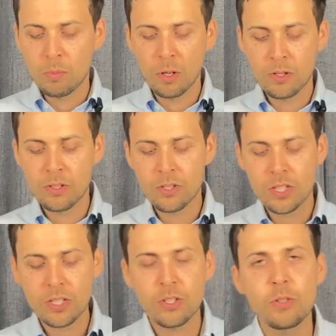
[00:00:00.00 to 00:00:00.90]
Brothers and
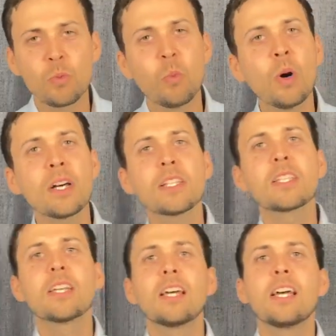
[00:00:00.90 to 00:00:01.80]
sisters,
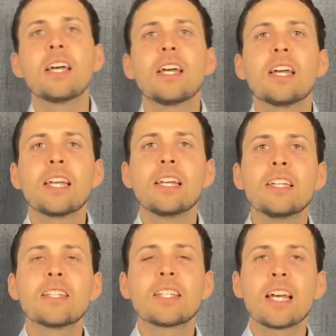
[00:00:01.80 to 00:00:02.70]
what
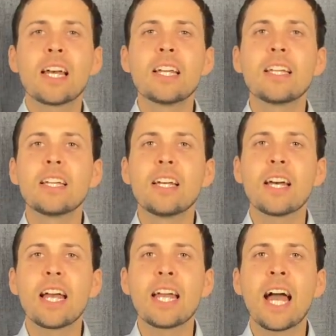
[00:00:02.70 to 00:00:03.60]
is a,
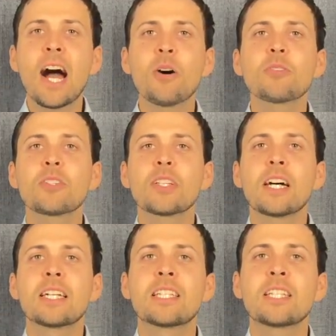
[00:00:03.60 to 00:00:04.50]
a house
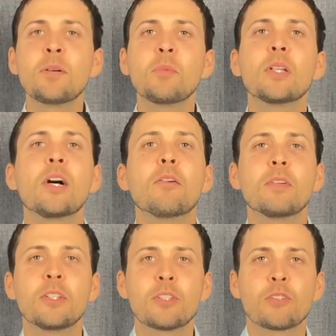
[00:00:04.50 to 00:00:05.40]
a symbol of
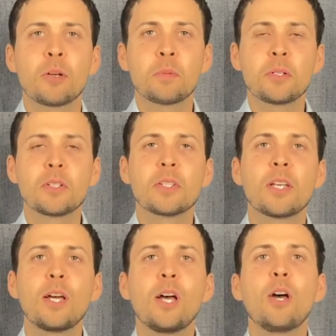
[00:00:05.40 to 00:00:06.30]
in the scriptures?
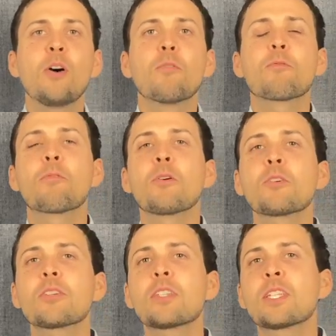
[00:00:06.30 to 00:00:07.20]

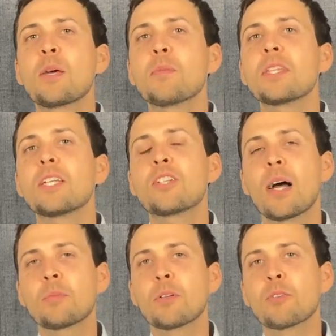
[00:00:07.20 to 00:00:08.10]
First Timothy
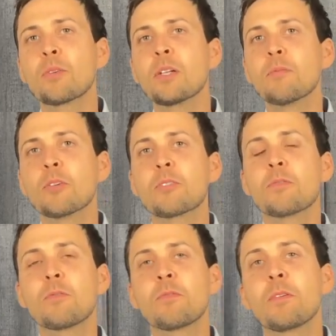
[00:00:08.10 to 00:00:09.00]
chapter 3 and verse
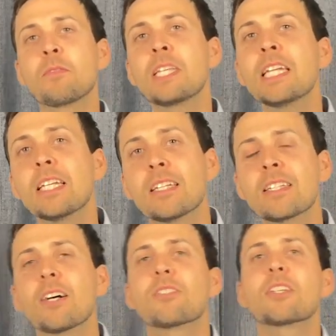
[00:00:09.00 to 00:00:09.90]
15
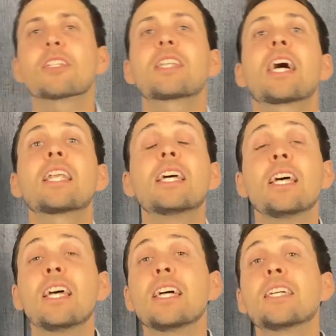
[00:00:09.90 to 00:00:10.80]
tells us that
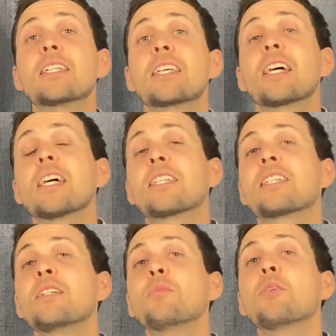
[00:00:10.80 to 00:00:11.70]
it's a
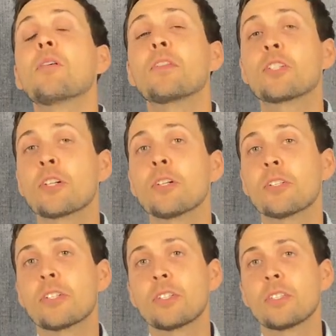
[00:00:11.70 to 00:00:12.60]
symbol of the
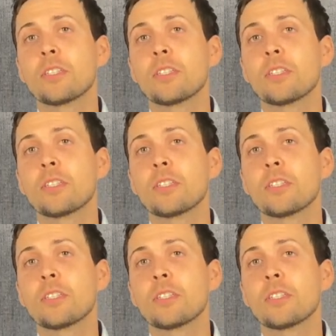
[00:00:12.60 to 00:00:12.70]
church.